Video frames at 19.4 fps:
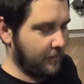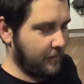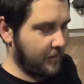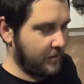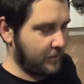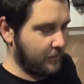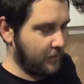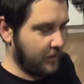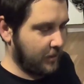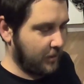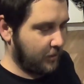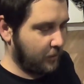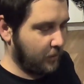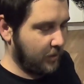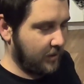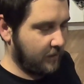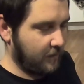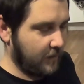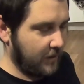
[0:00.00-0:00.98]
We're doing a
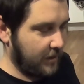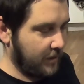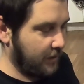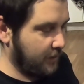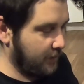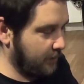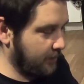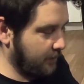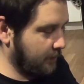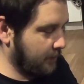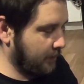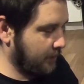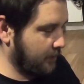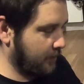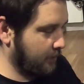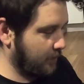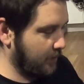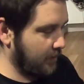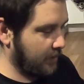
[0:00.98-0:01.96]
quick video
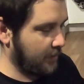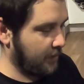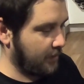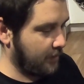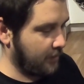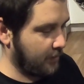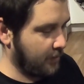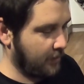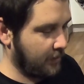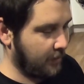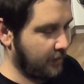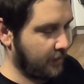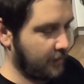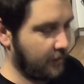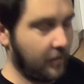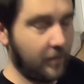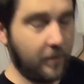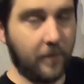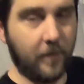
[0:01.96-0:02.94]
with a
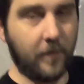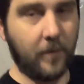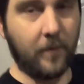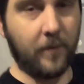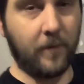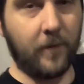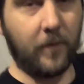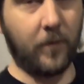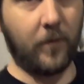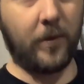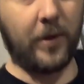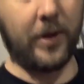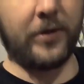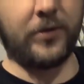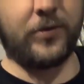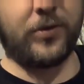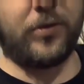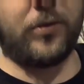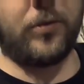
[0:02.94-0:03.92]
400